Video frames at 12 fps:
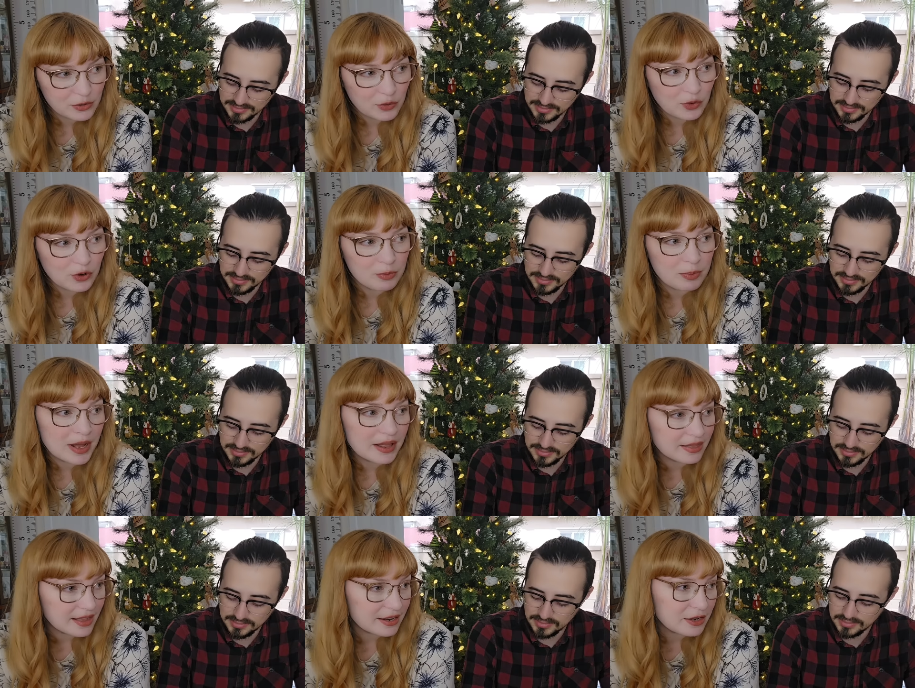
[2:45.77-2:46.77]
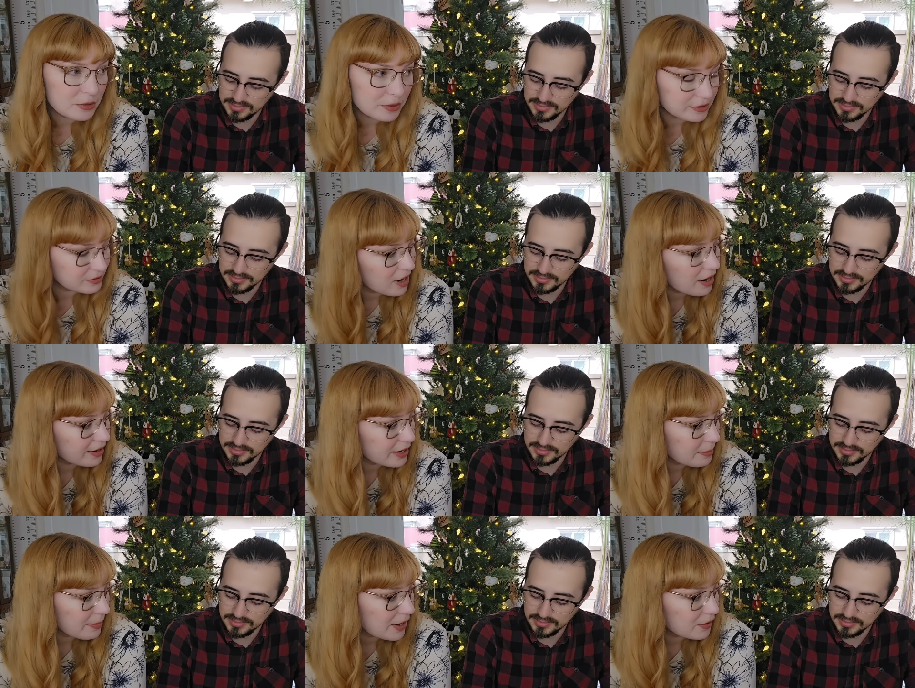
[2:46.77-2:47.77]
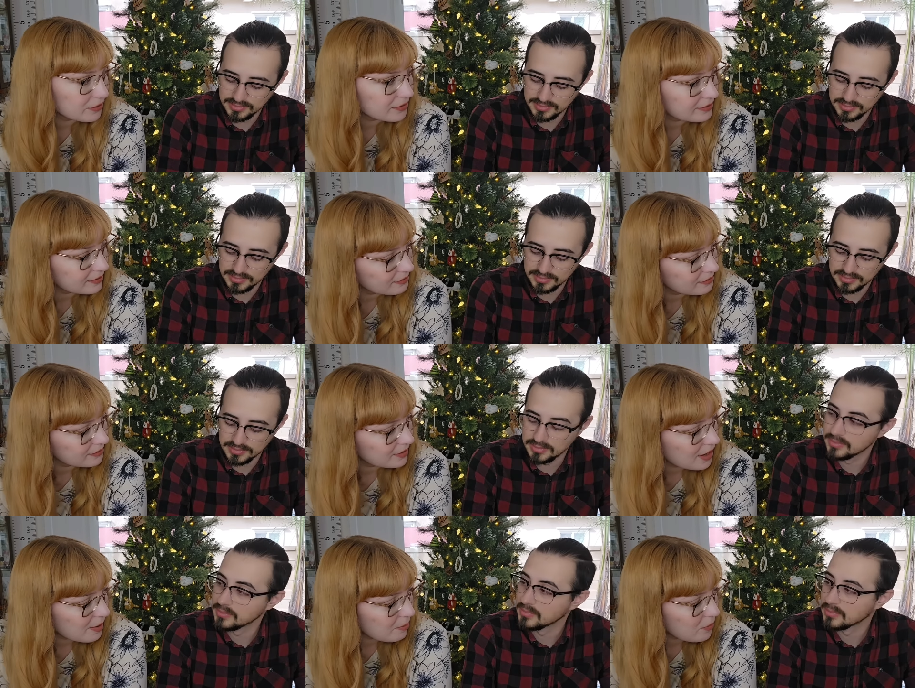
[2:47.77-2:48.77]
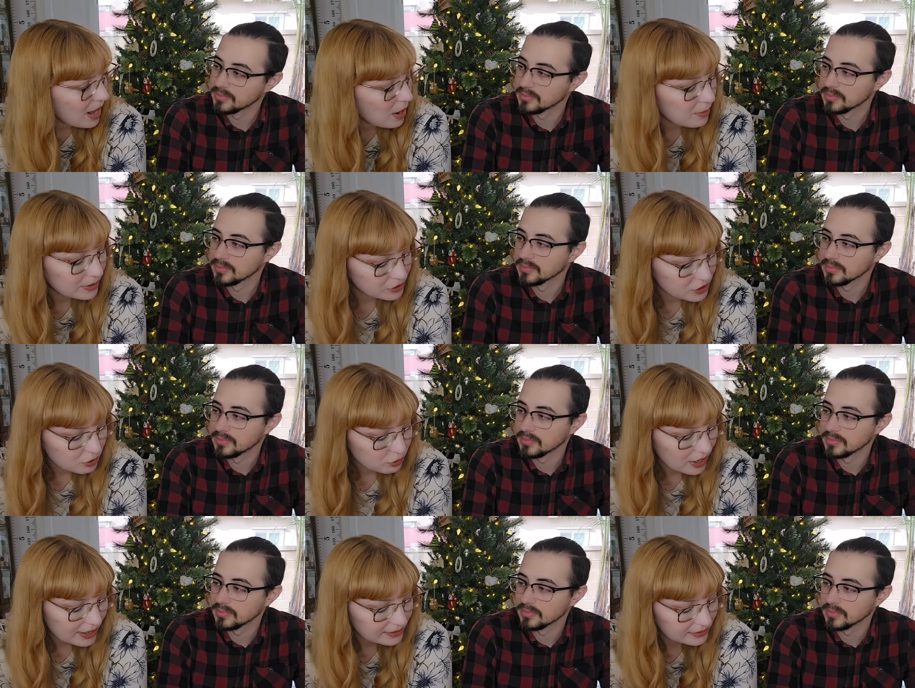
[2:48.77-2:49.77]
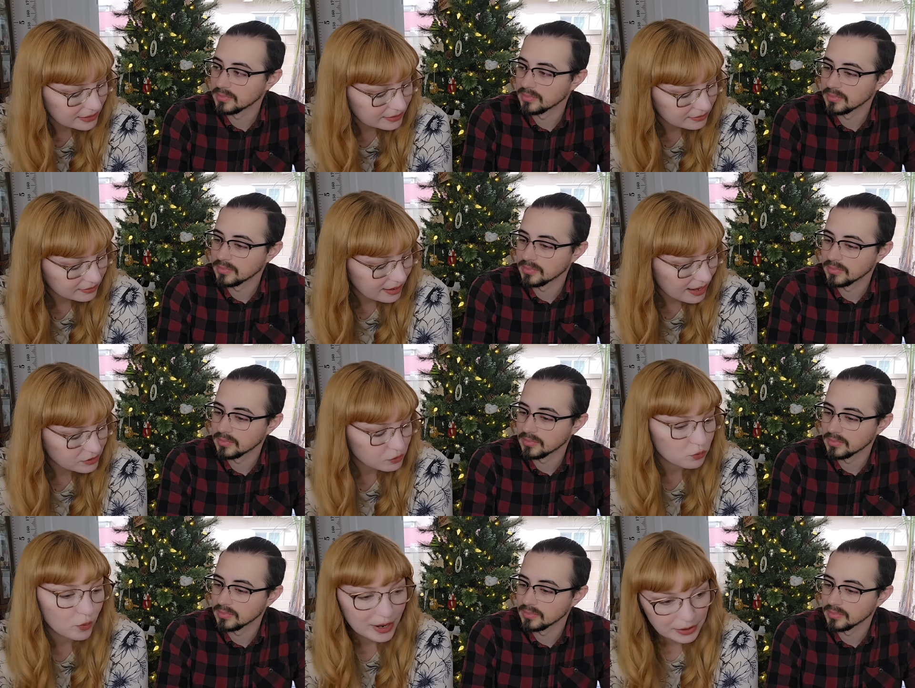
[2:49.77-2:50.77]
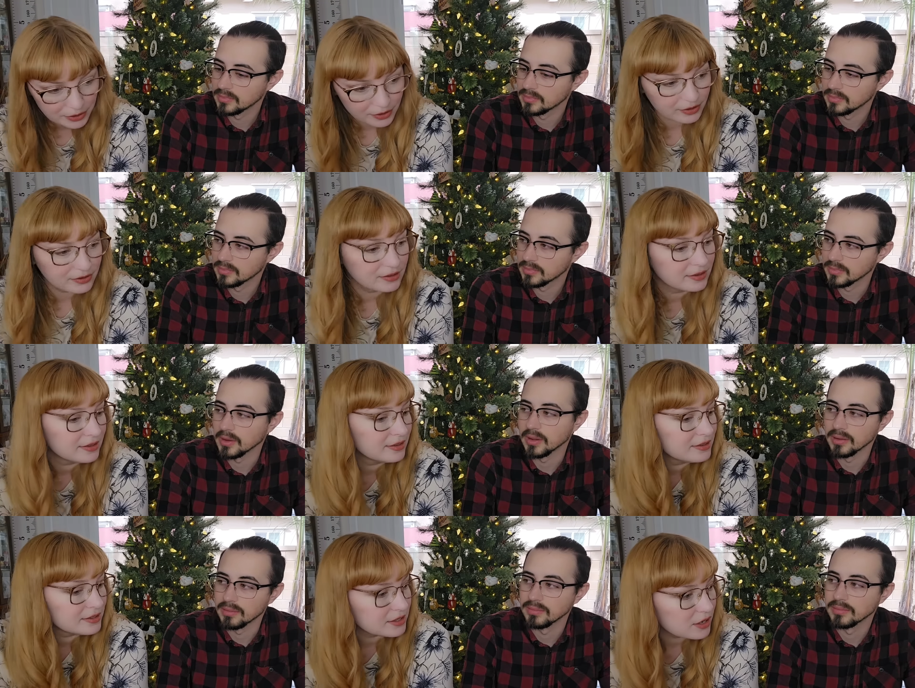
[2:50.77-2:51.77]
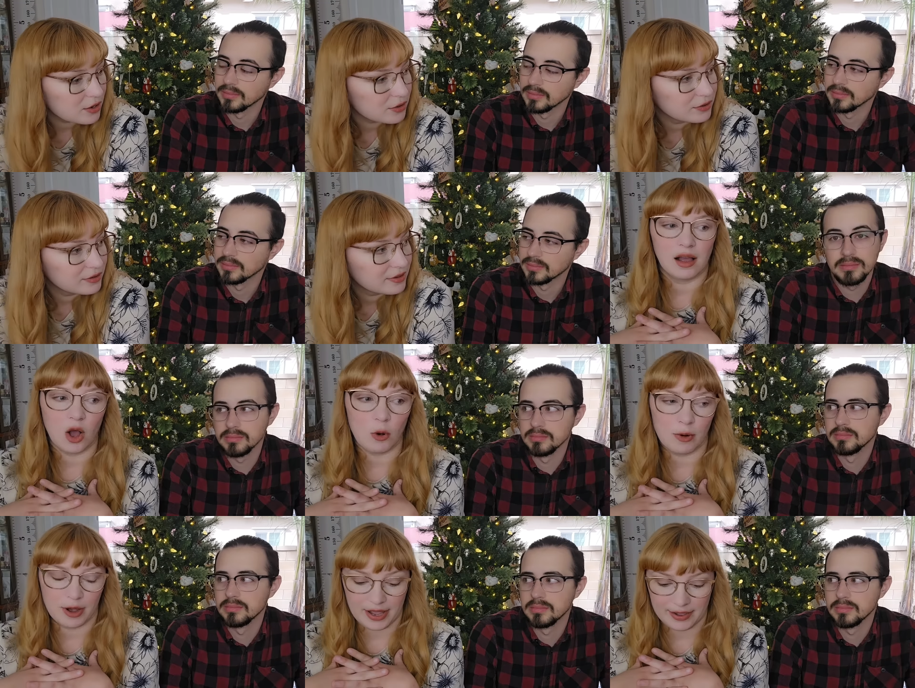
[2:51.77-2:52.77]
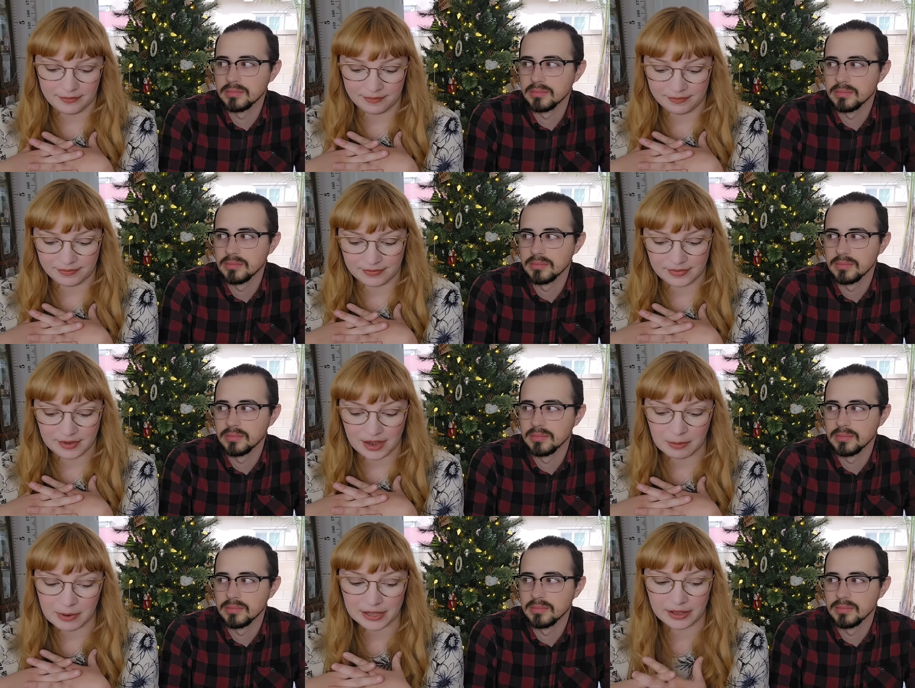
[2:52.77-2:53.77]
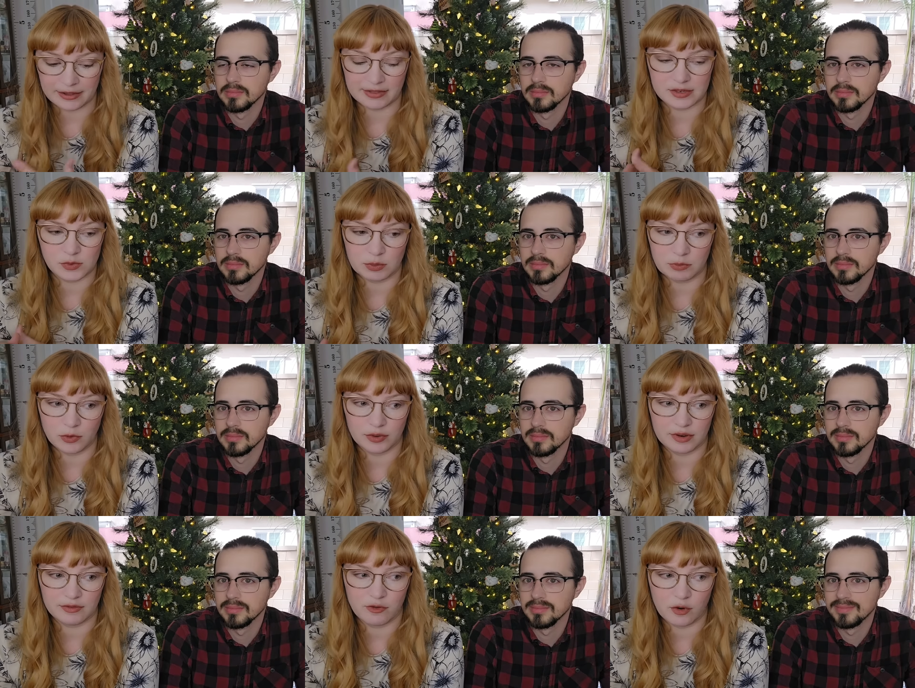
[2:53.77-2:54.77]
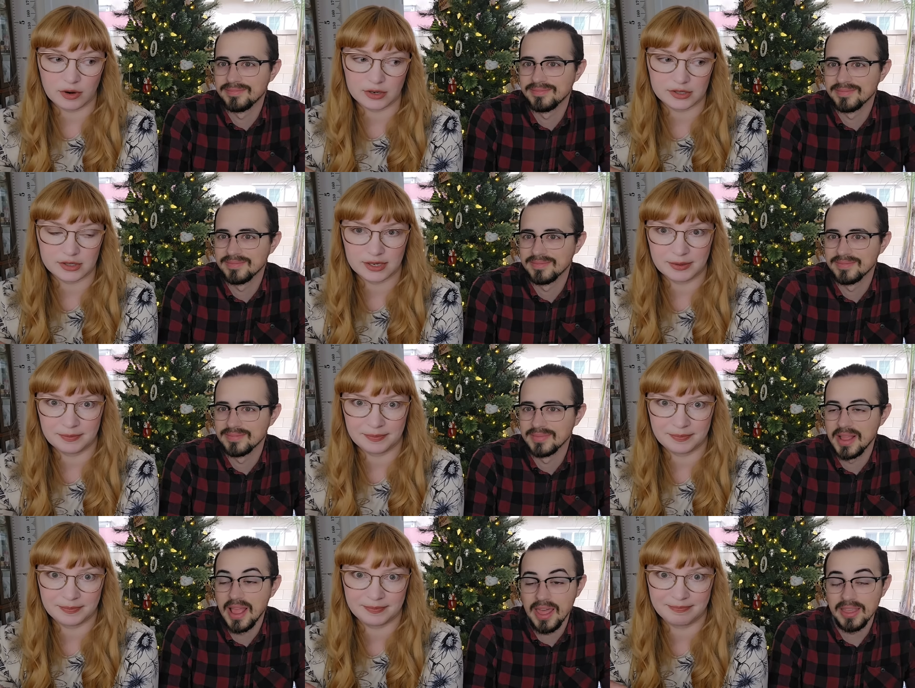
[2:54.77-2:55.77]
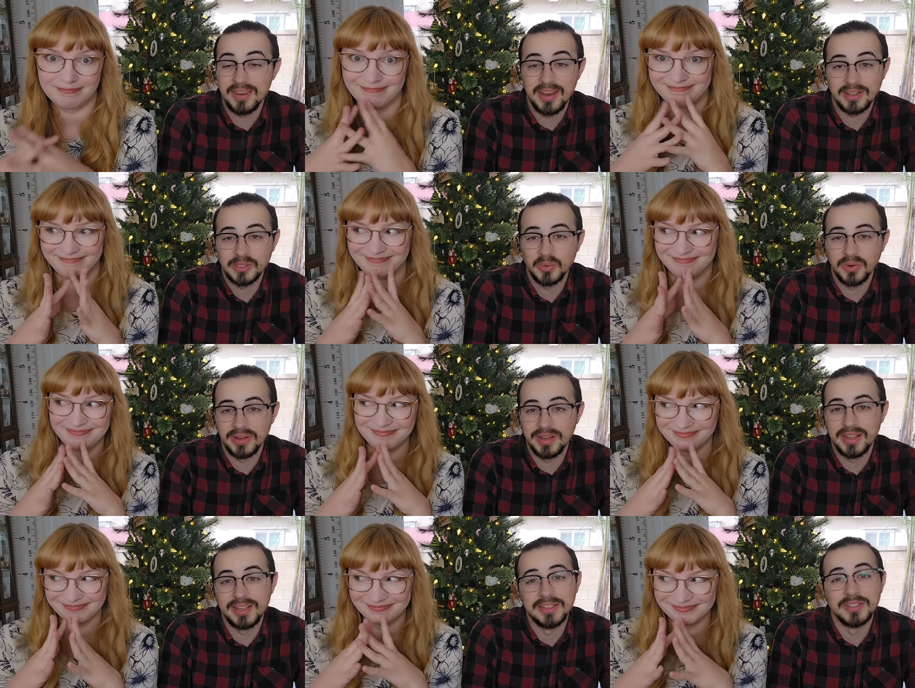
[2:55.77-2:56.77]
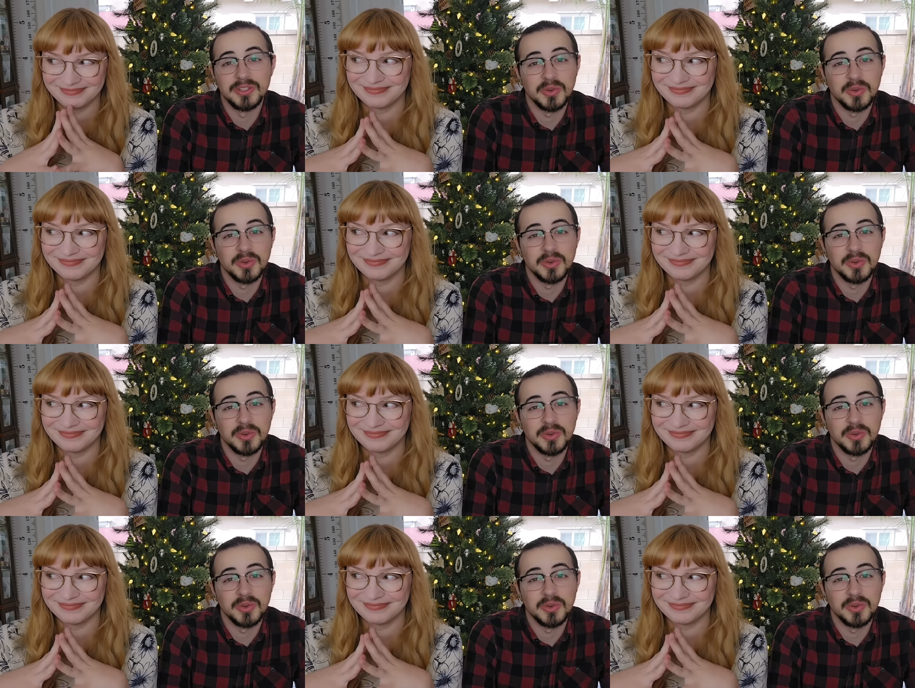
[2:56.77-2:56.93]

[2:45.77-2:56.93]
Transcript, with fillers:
Speaker 1: cool, but then you were talking about um, how much you liked it as Rainer.
Speaker 2: Yeah.
Speaker 1: So, oh boy, I might like this one more than Forest.
Speaker 2: The next one is